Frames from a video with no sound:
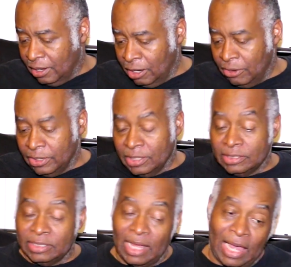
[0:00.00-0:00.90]

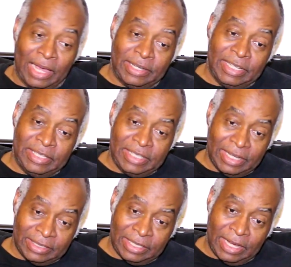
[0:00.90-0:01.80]
areas I
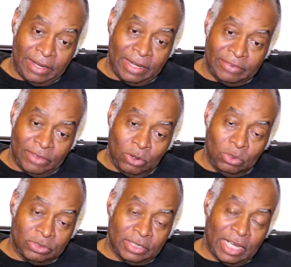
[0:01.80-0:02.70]
dechecked it, and
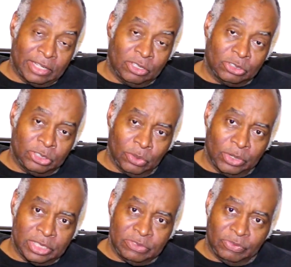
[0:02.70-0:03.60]
those are not
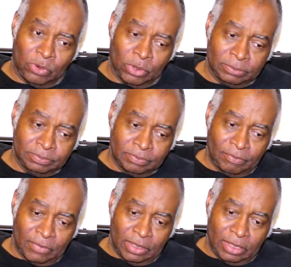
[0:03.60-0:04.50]
notorious for
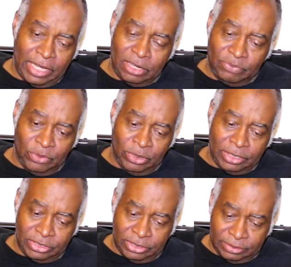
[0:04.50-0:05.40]

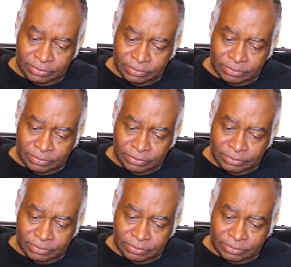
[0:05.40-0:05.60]
interference